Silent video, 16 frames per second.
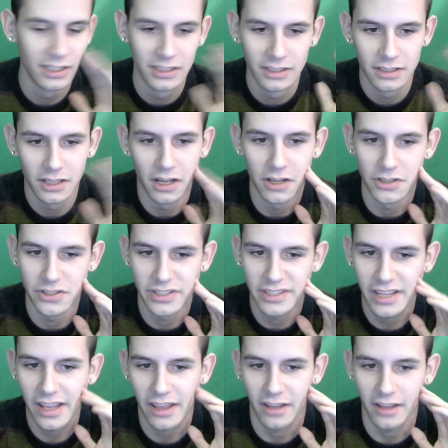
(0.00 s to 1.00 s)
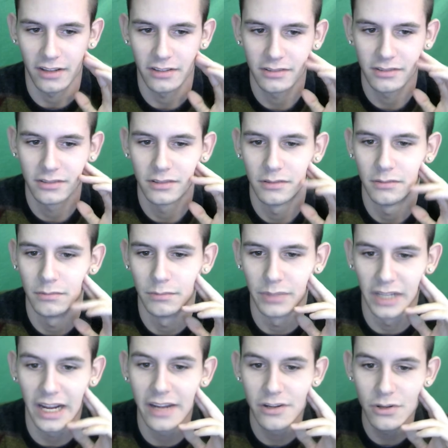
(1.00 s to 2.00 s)
understand. But
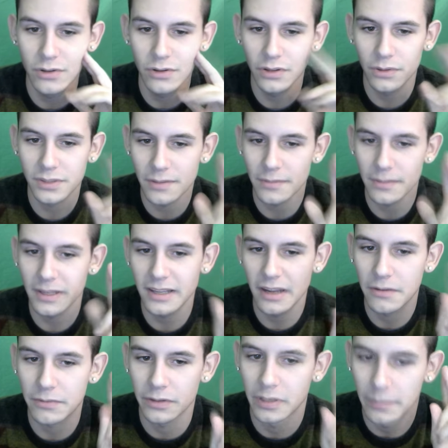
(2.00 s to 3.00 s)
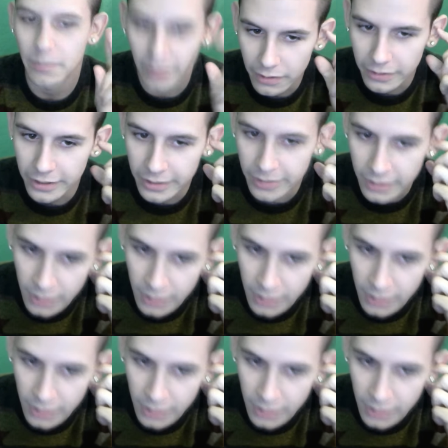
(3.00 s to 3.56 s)
I knew there was something different about her.